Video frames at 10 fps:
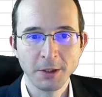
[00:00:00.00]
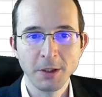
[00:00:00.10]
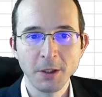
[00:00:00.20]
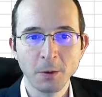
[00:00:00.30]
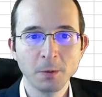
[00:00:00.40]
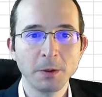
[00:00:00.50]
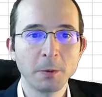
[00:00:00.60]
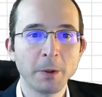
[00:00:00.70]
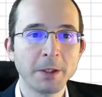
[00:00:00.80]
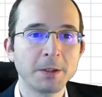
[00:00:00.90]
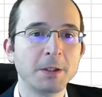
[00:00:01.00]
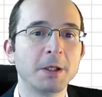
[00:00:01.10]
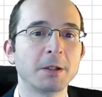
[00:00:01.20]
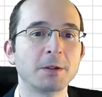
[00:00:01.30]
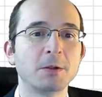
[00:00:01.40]
the only way to
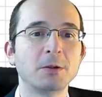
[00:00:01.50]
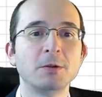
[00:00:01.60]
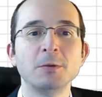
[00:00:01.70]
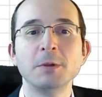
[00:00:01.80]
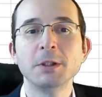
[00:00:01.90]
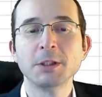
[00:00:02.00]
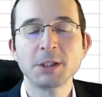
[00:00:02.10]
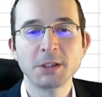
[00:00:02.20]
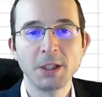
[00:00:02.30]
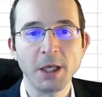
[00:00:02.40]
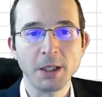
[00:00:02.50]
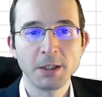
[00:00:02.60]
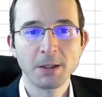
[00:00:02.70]
get to this state?